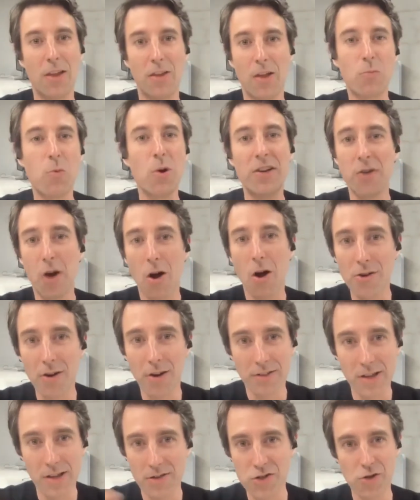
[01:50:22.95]
Like we
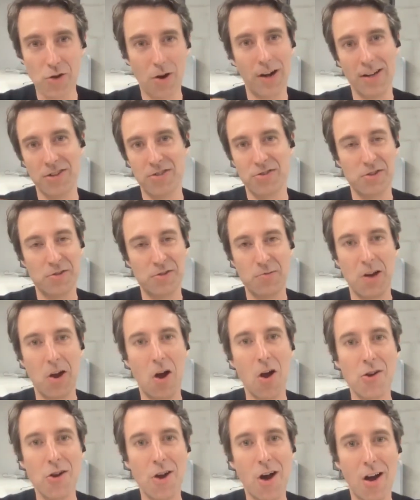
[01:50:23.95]
don't. The short answer is we
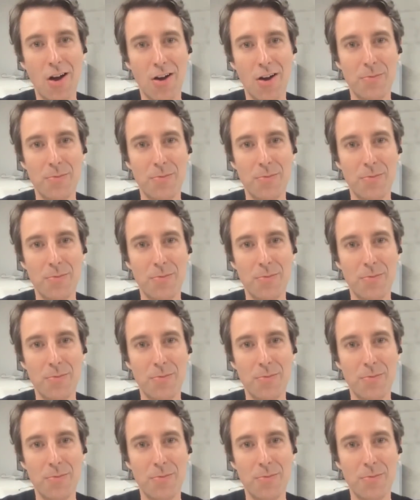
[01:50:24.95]
don't know.